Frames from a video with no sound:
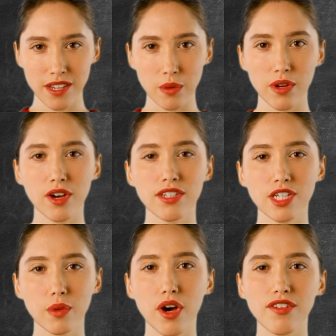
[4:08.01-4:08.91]
With only
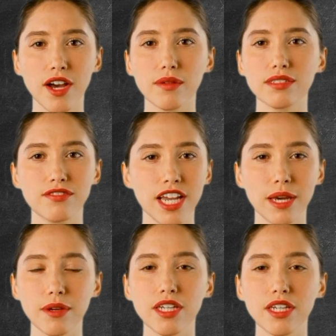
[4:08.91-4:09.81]
12 hours of
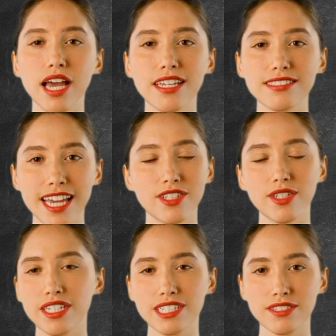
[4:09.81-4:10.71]
labor and 10
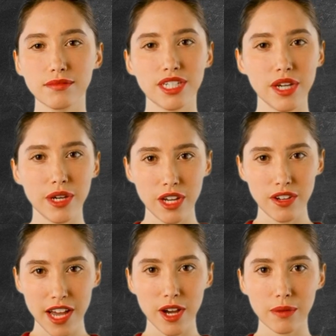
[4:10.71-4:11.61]
units of material
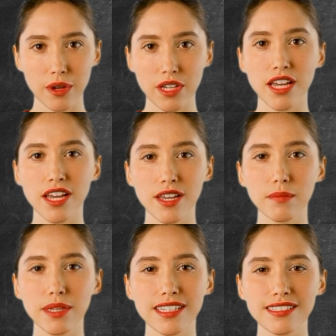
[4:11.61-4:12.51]
available, the
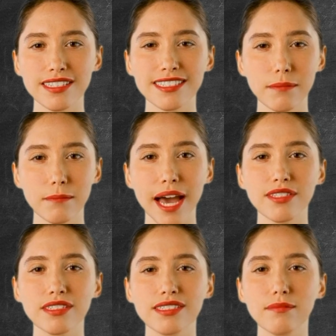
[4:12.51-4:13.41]
business needs a
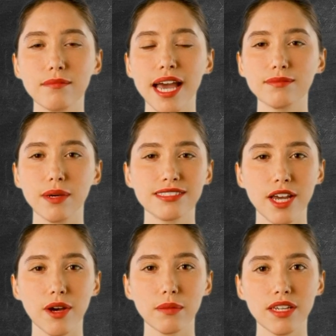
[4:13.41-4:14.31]
balance to maximize
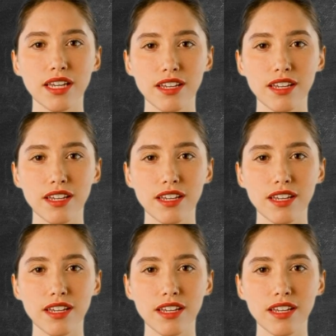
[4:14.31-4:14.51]
output.